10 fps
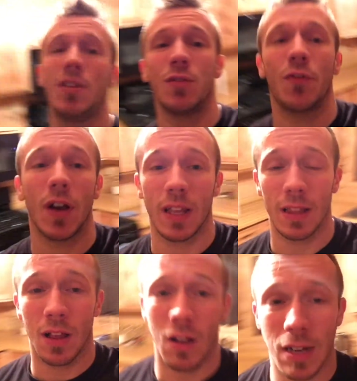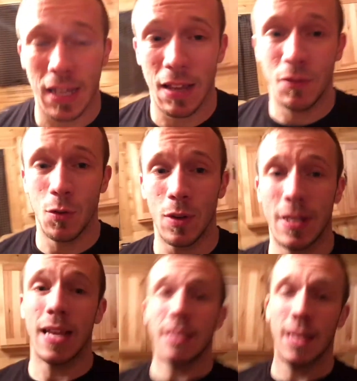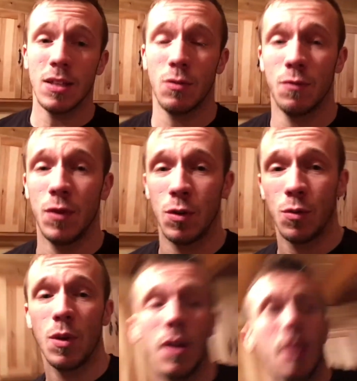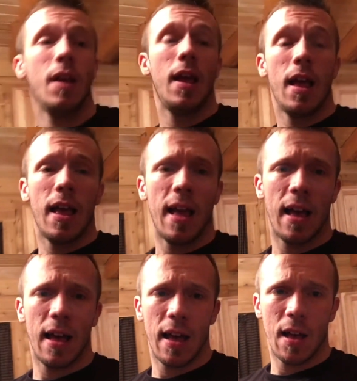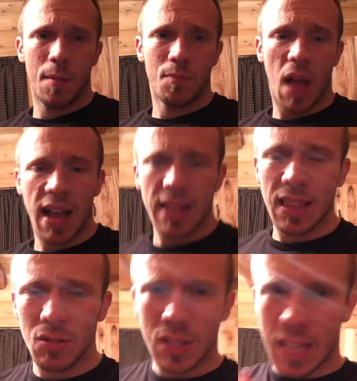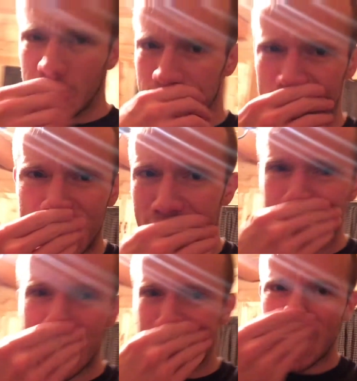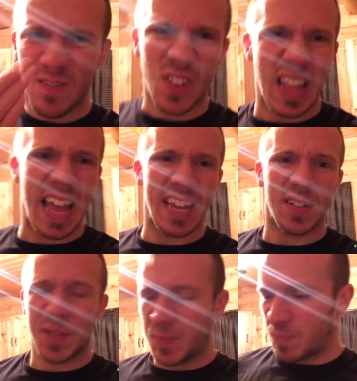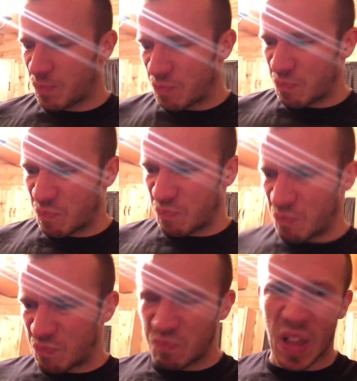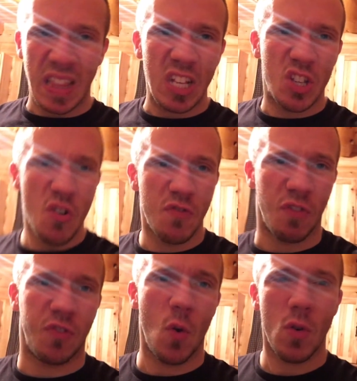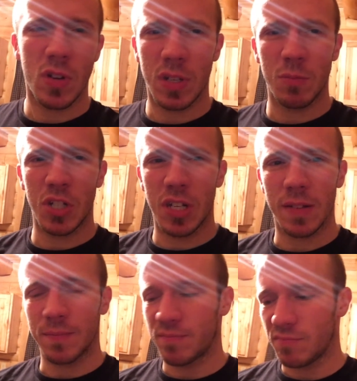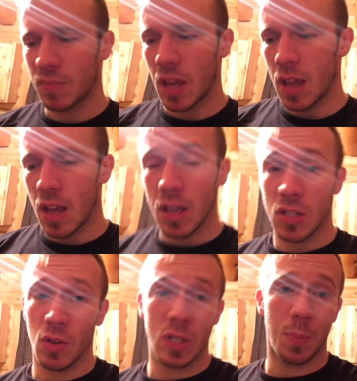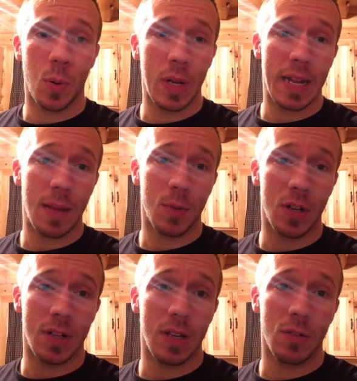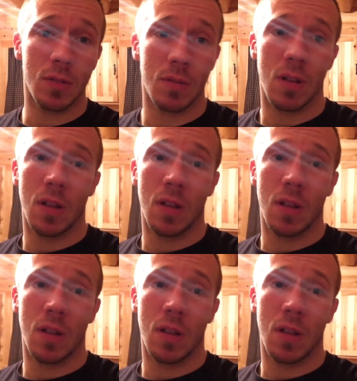too fucking long to give you a taste test review. I got those things at the gas station for like, I think 2 for $4 or some shit. So it's a pretty damn good deal.